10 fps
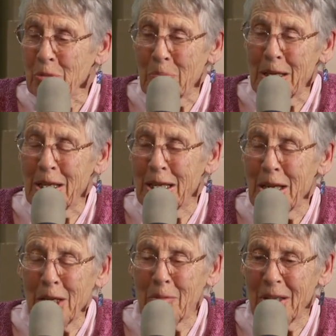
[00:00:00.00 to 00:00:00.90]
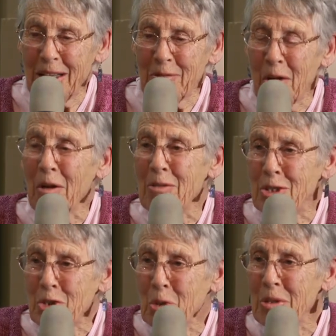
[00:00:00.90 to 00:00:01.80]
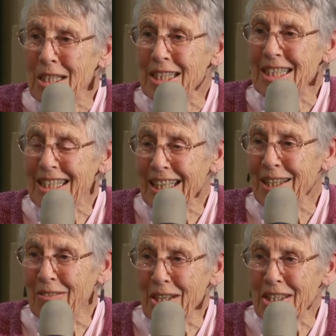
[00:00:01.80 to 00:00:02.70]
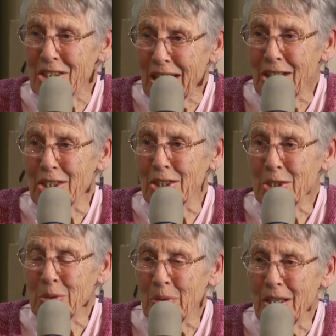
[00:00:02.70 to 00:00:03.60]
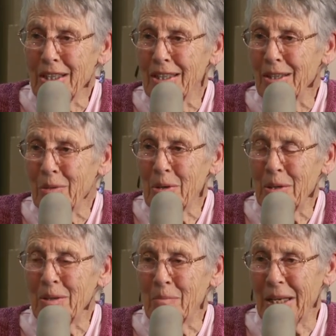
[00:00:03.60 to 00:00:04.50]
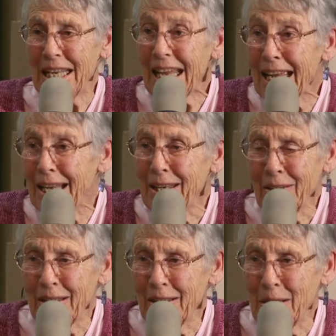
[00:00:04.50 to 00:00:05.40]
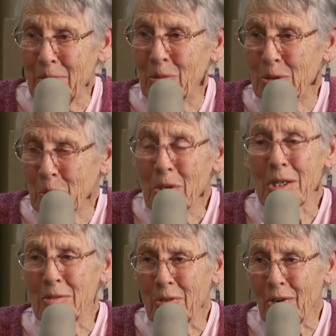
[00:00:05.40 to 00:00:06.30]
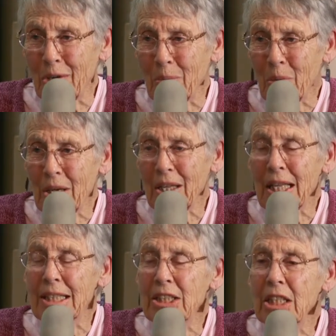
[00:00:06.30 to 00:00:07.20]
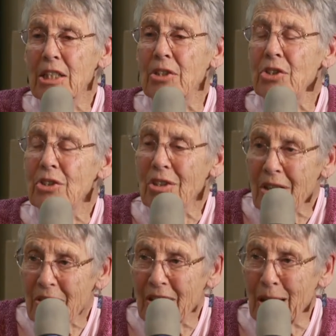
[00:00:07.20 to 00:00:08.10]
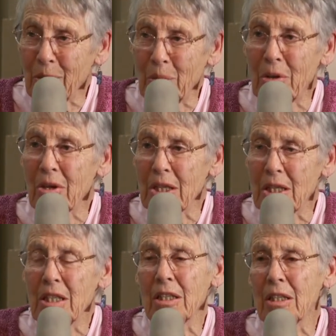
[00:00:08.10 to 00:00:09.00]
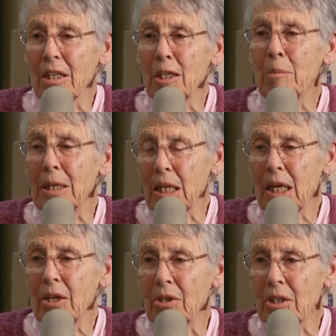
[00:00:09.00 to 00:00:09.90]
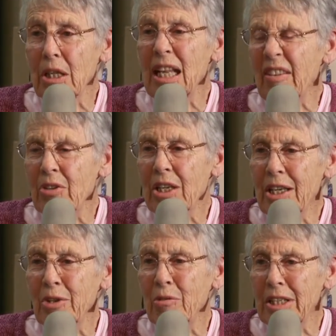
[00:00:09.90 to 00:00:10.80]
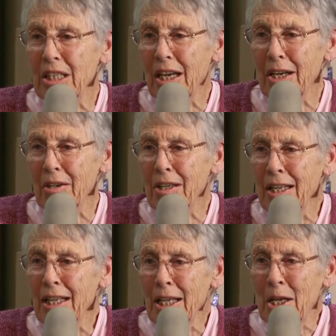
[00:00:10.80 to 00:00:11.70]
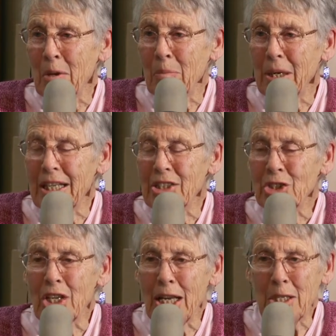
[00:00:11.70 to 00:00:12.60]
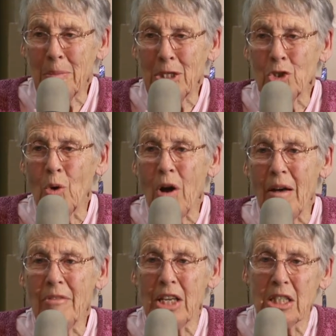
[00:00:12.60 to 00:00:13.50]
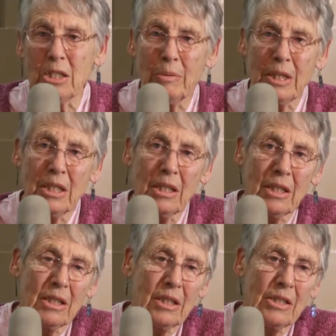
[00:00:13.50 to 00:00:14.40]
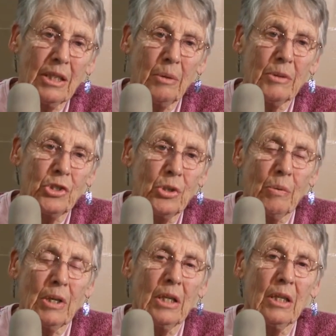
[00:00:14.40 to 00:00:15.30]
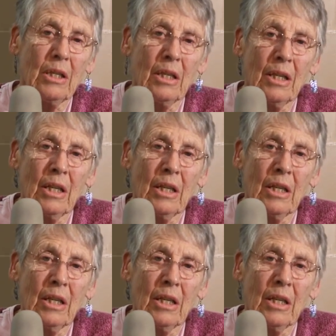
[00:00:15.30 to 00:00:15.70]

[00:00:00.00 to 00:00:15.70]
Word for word: be in, in, involved in suing the city of Los Angeles when, when my dad had, was working for him. Well, she didn't start that work until a little bit later, until after he had retired. But it just got to be so obvious what the city was doing in